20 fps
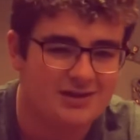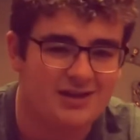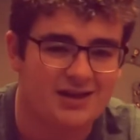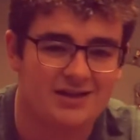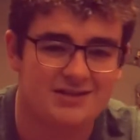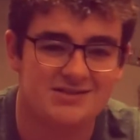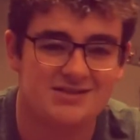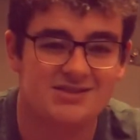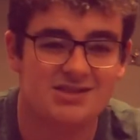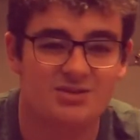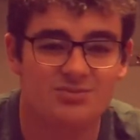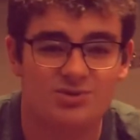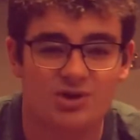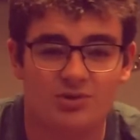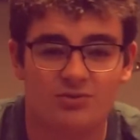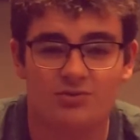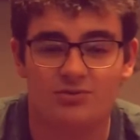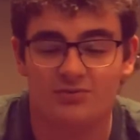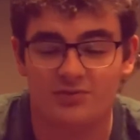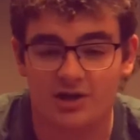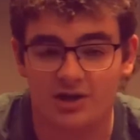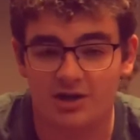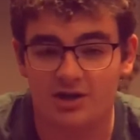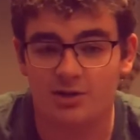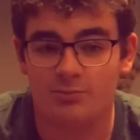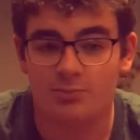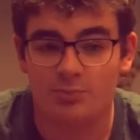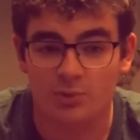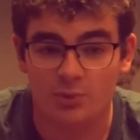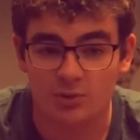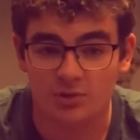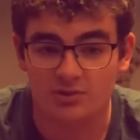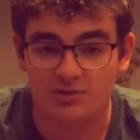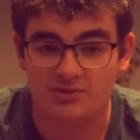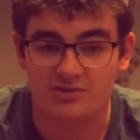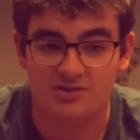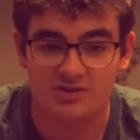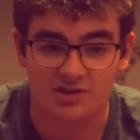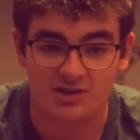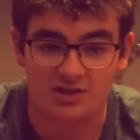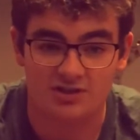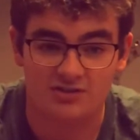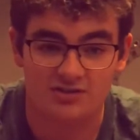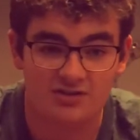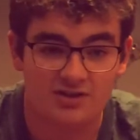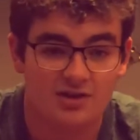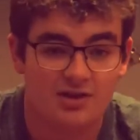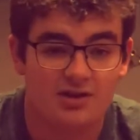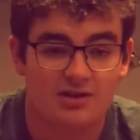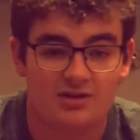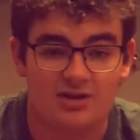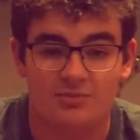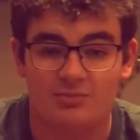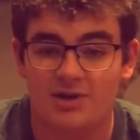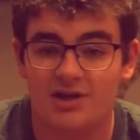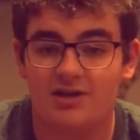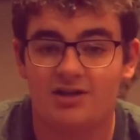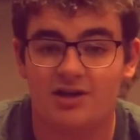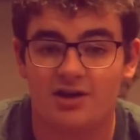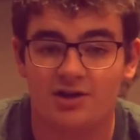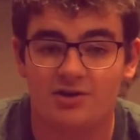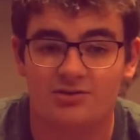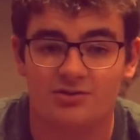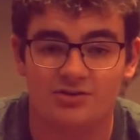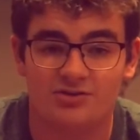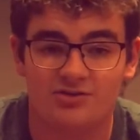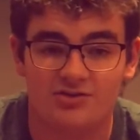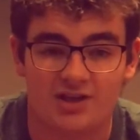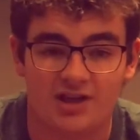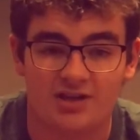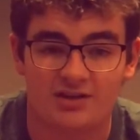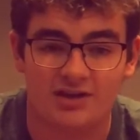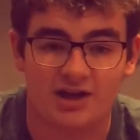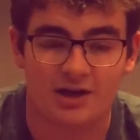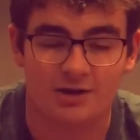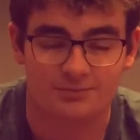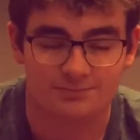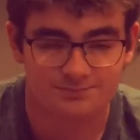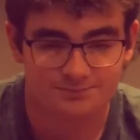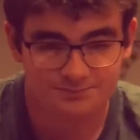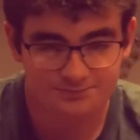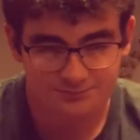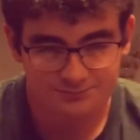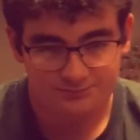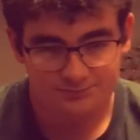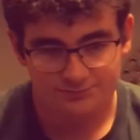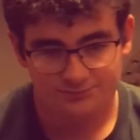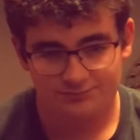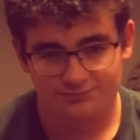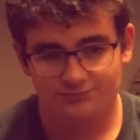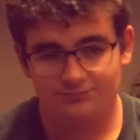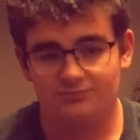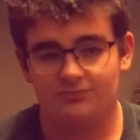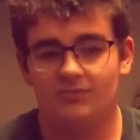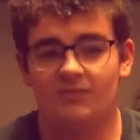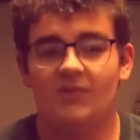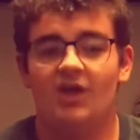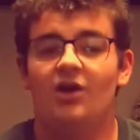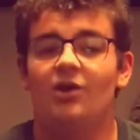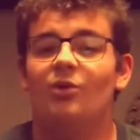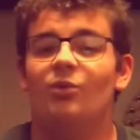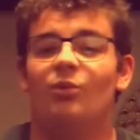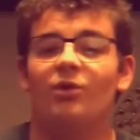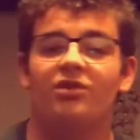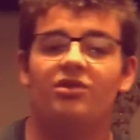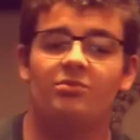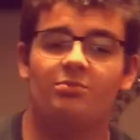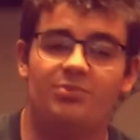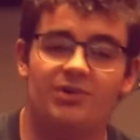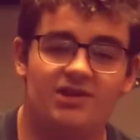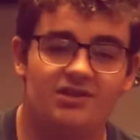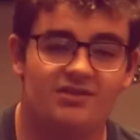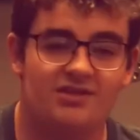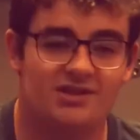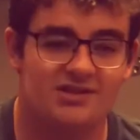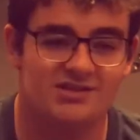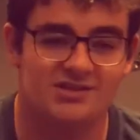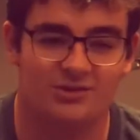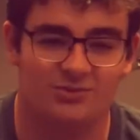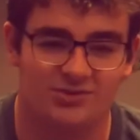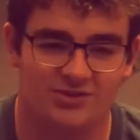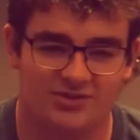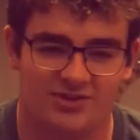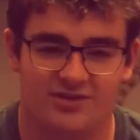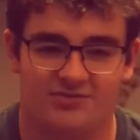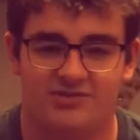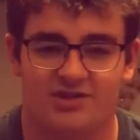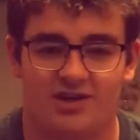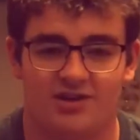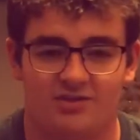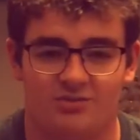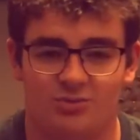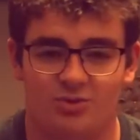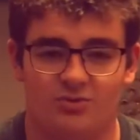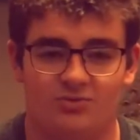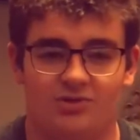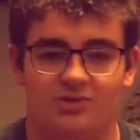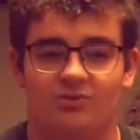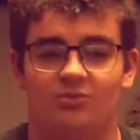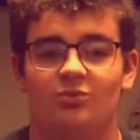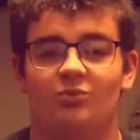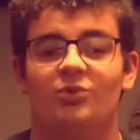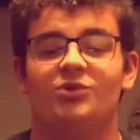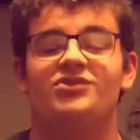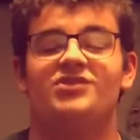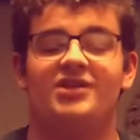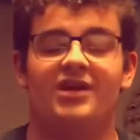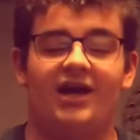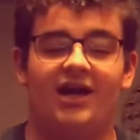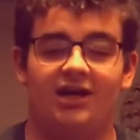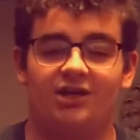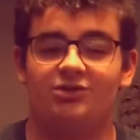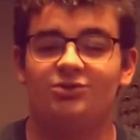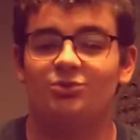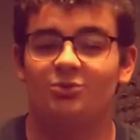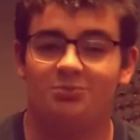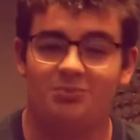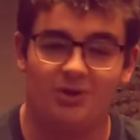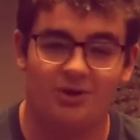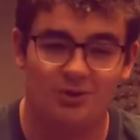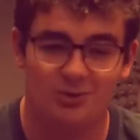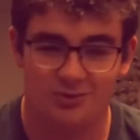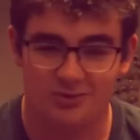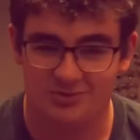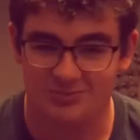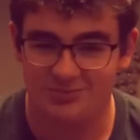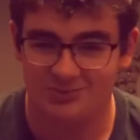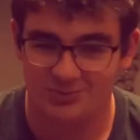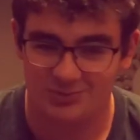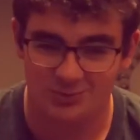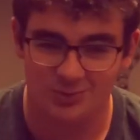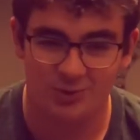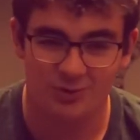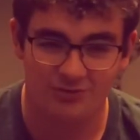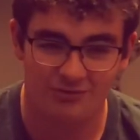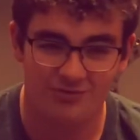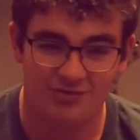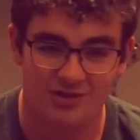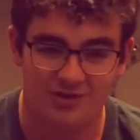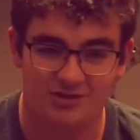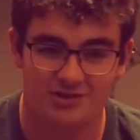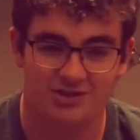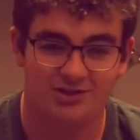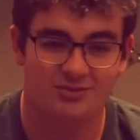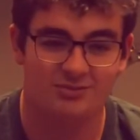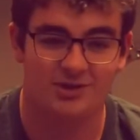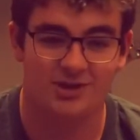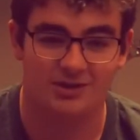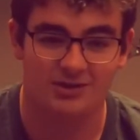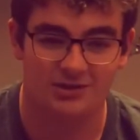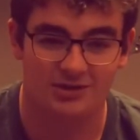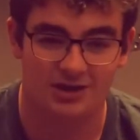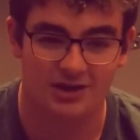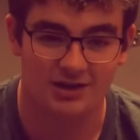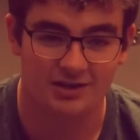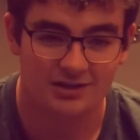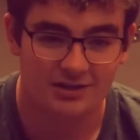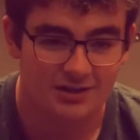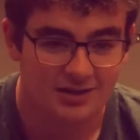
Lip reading: and skipped over very important scenes that made characters stand out. One of the big things that was left out of the movie was the actual poem, Roll of Thunder, Hear My Cry.